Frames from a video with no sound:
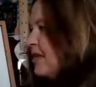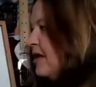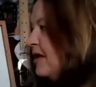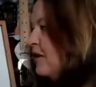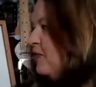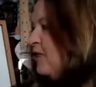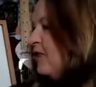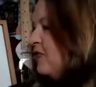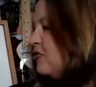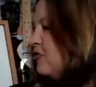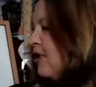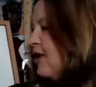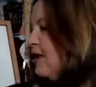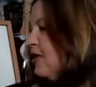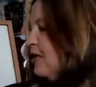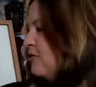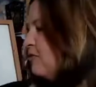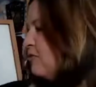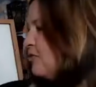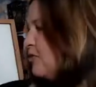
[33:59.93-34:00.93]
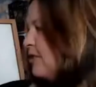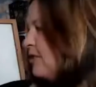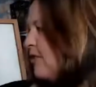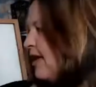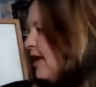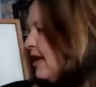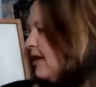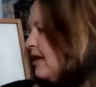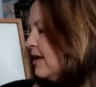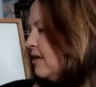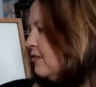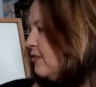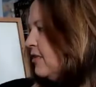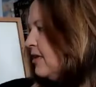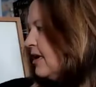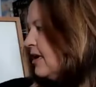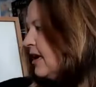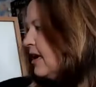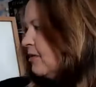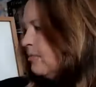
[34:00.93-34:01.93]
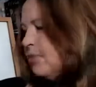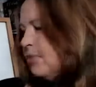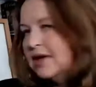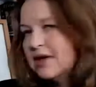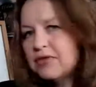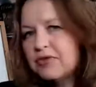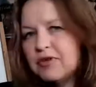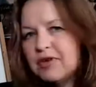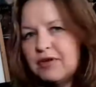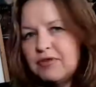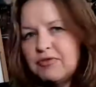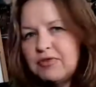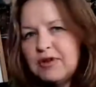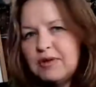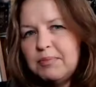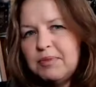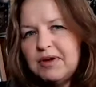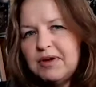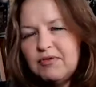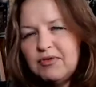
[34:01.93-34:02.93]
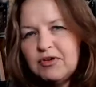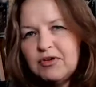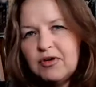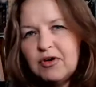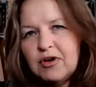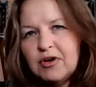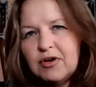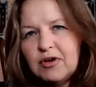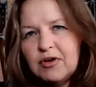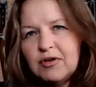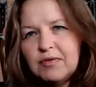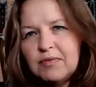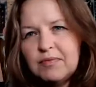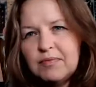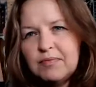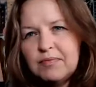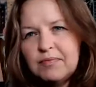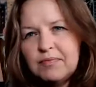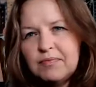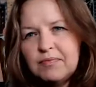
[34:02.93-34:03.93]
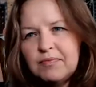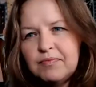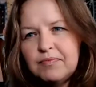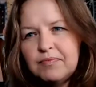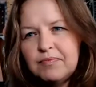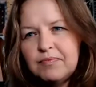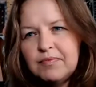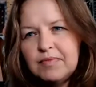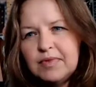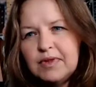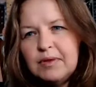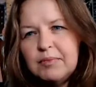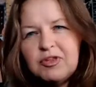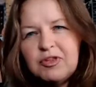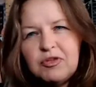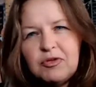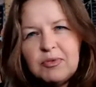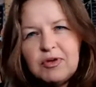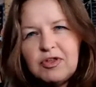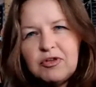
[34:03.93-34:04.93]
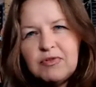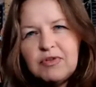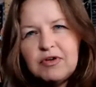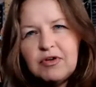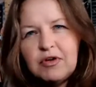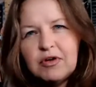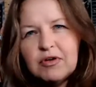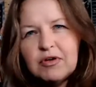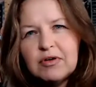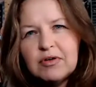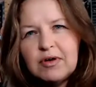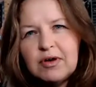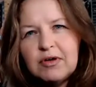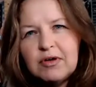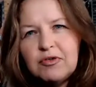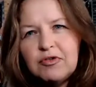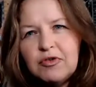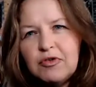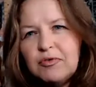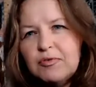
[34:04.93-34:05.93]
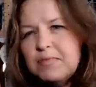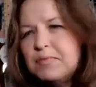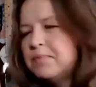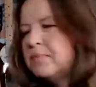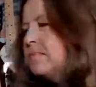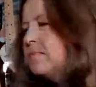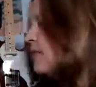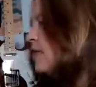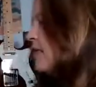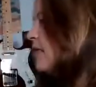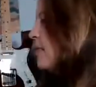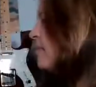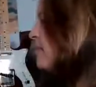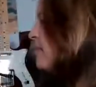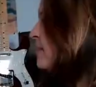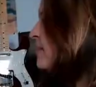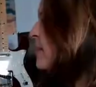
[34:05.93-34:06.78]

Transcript: You want to try to avoid that if you can, because it gives bit of a darker, a little bit too much of a dark undertone. Okay.